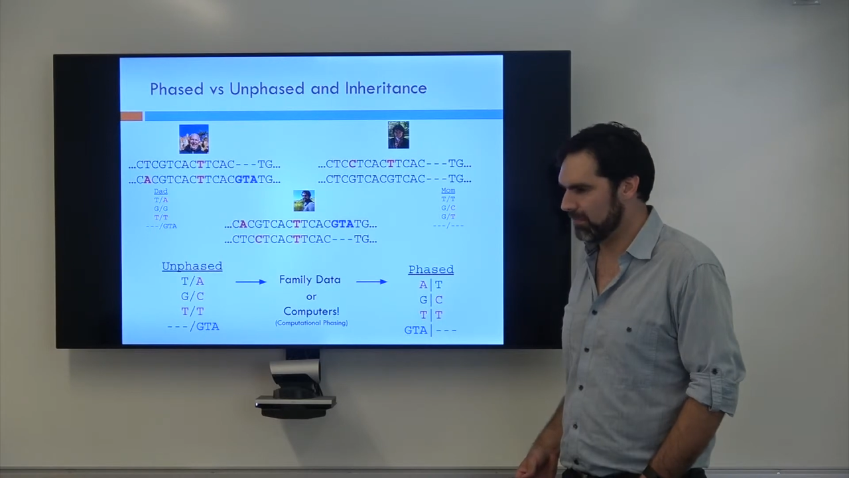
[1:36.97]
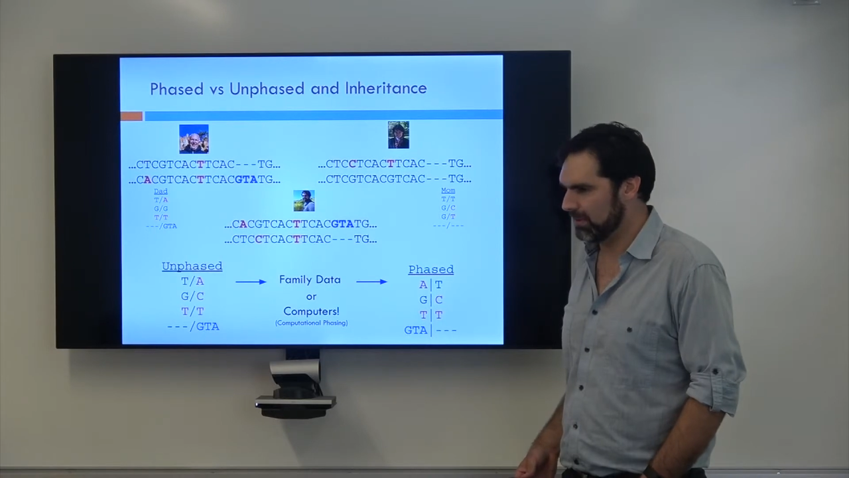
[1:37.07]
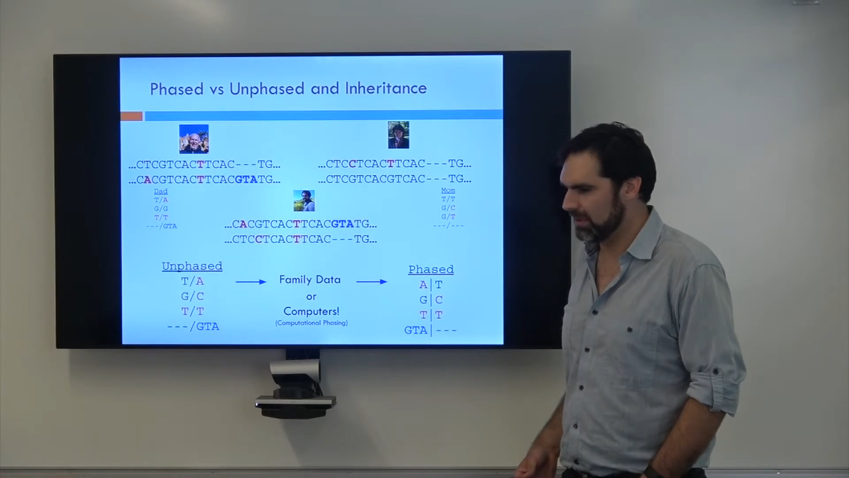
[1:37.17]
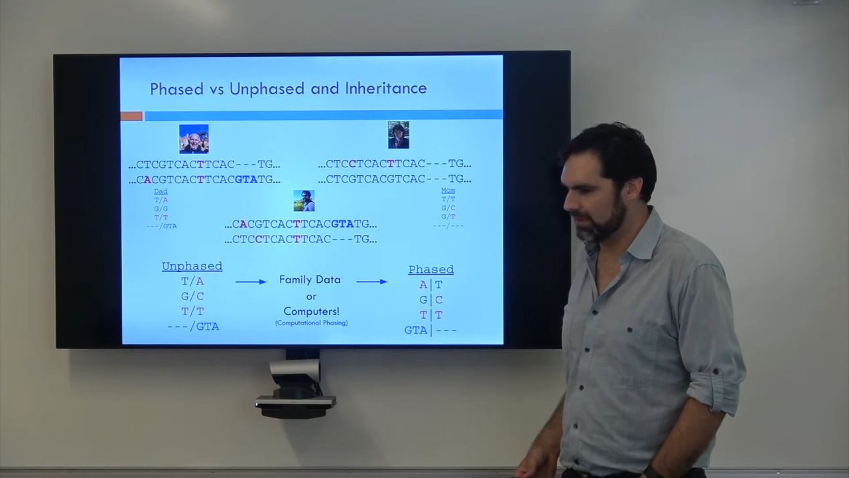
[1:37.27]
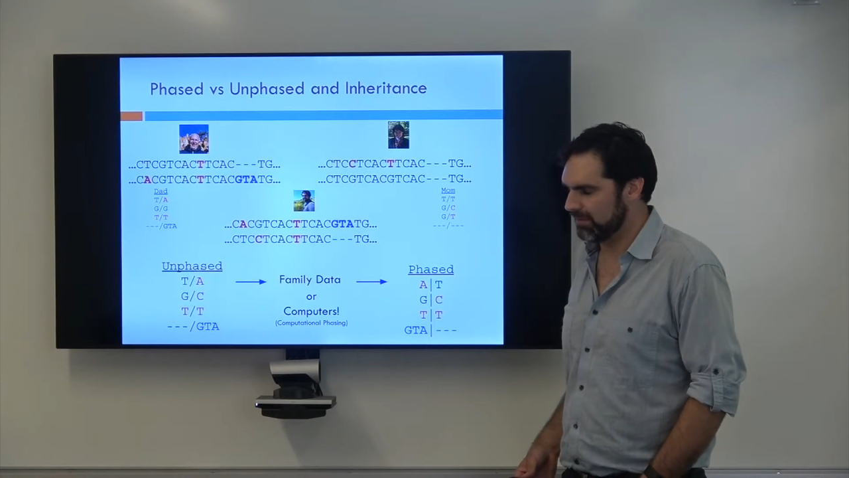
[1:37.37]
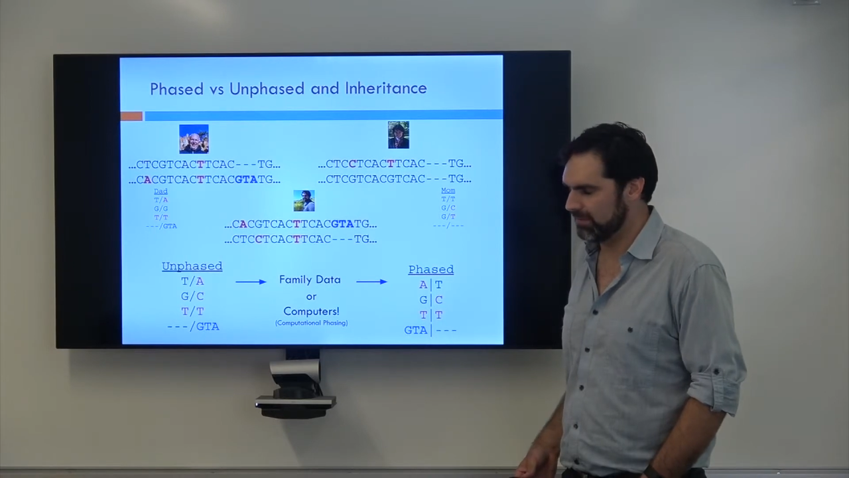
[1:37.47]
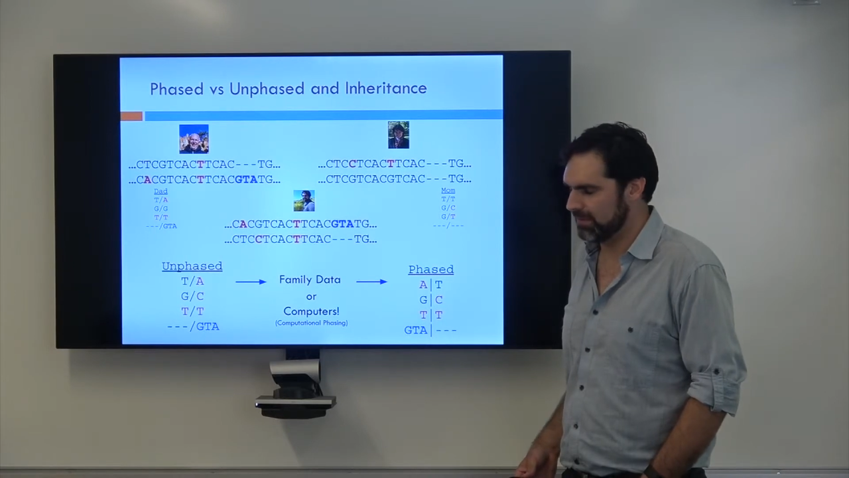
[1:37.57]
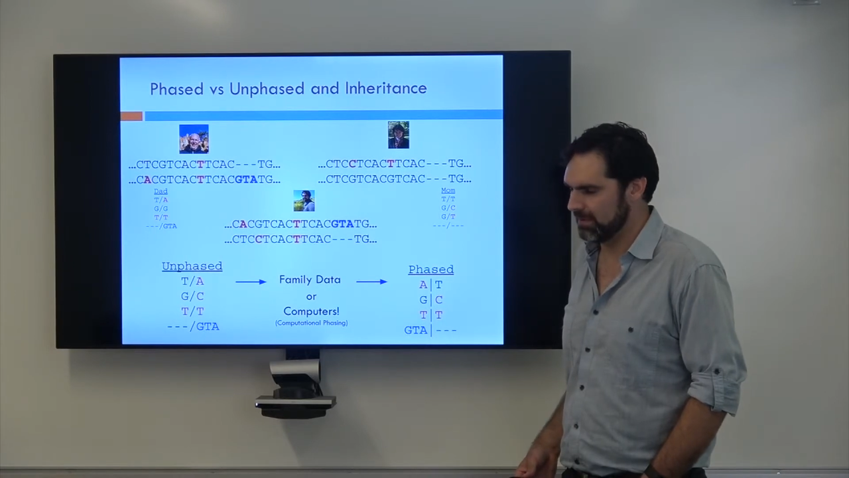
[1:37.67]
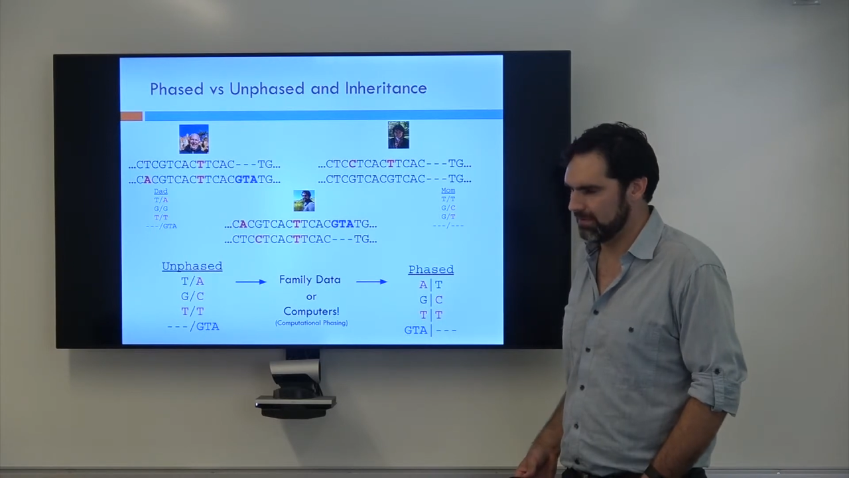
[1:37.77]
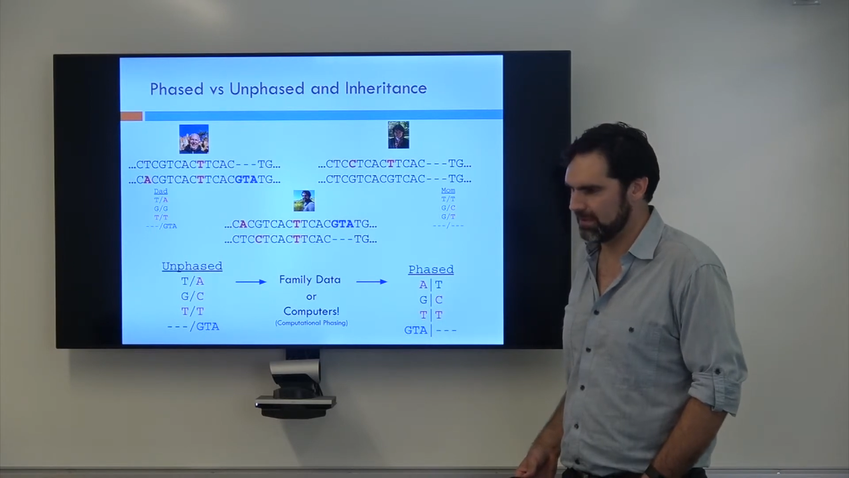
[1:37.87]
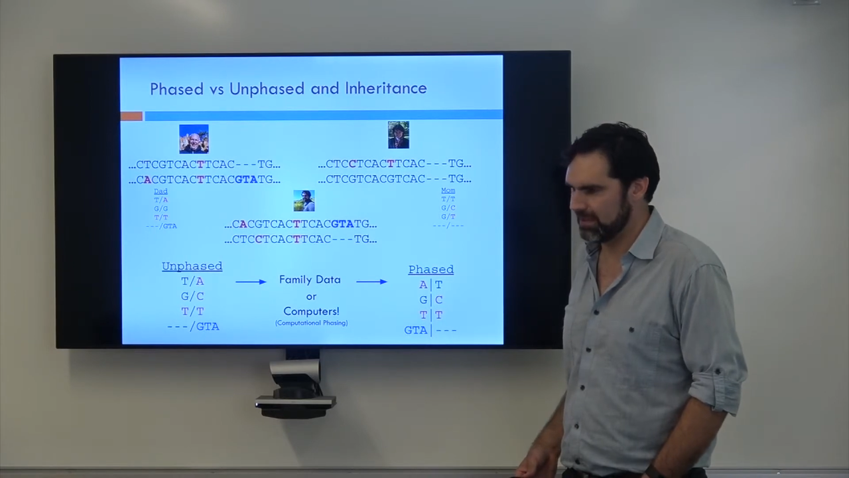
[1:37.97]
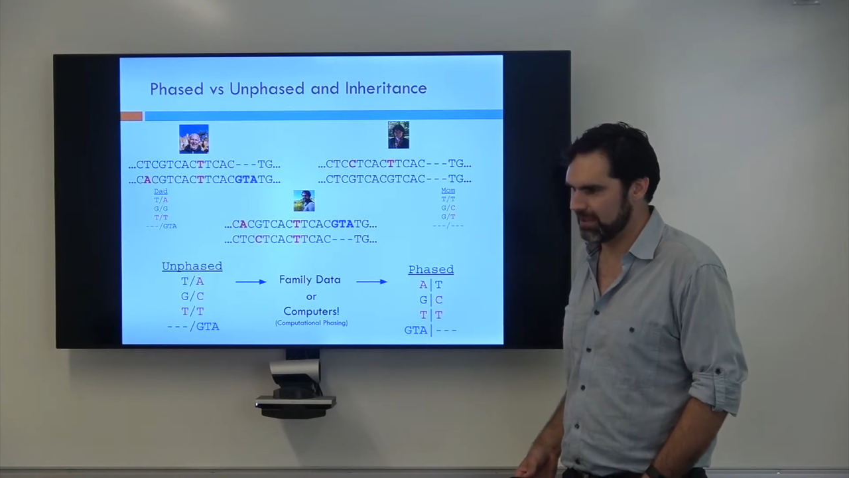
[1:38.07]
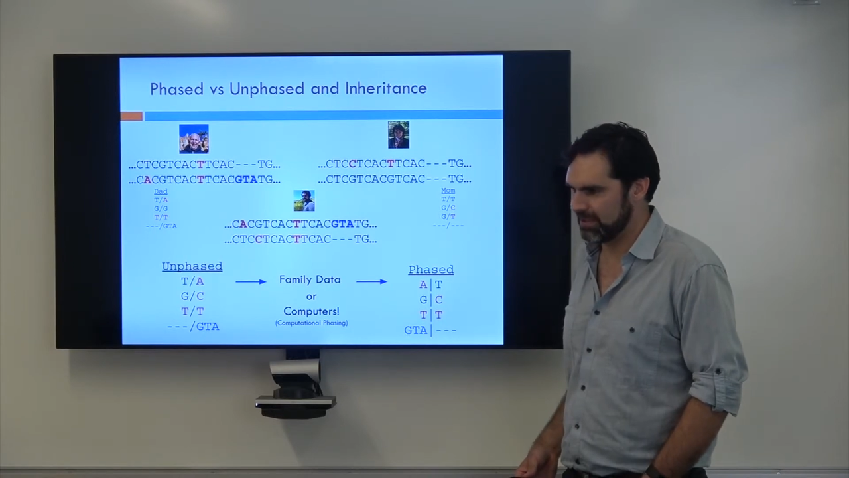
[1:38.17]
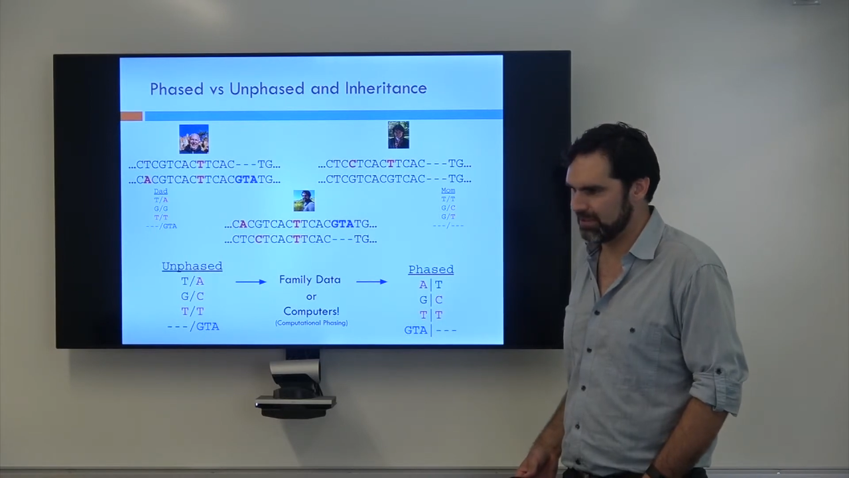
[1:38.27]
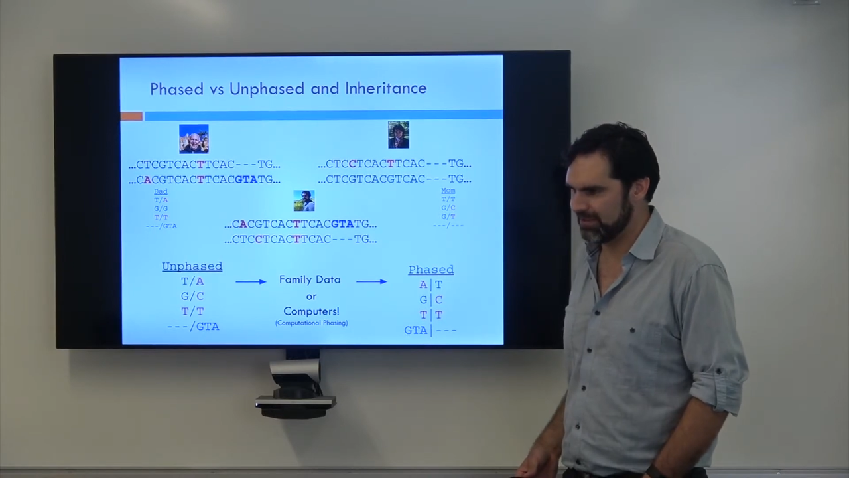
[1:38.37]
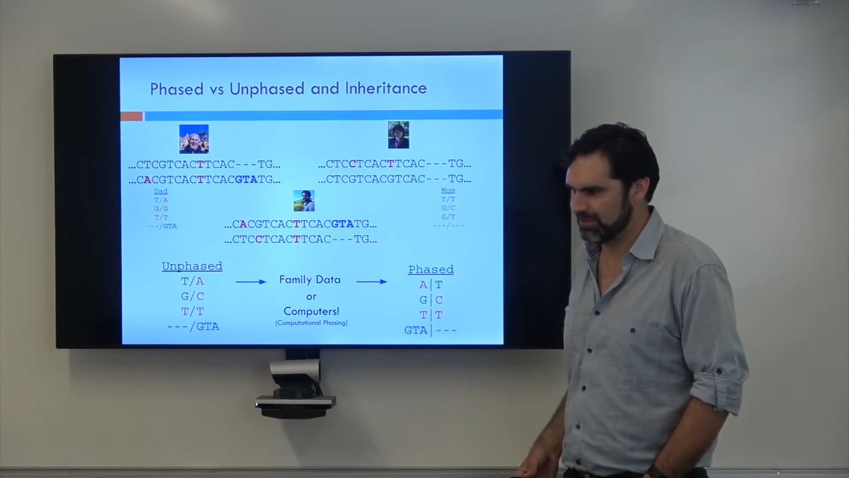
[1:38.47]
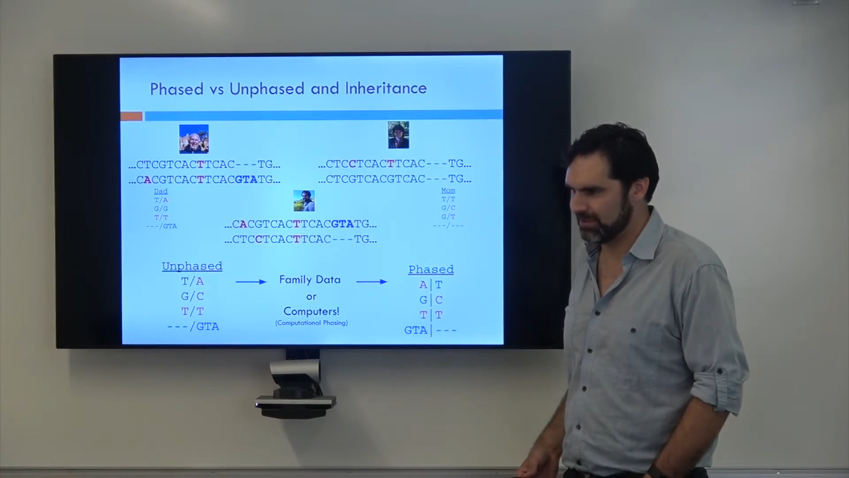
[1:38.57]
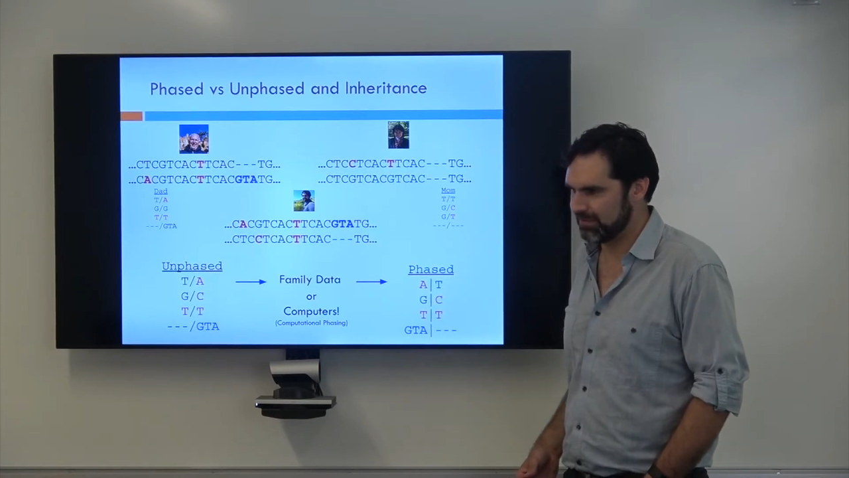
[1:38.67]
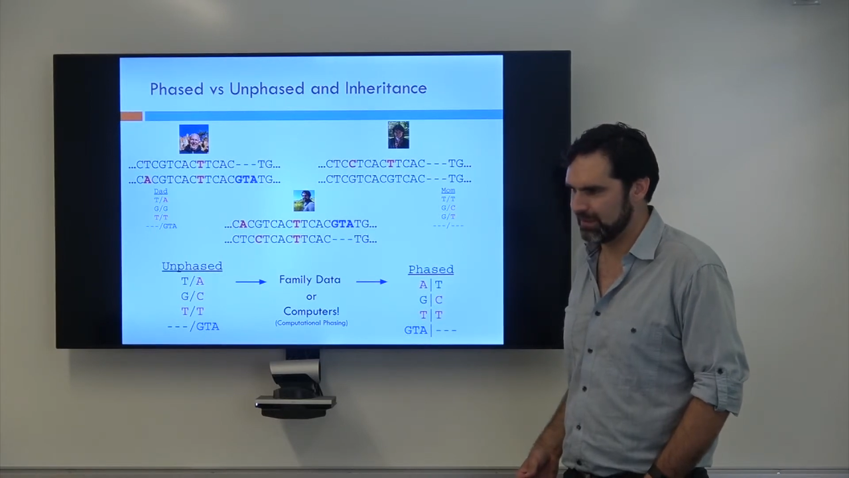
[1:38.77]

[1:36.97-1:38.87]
lots of different technologies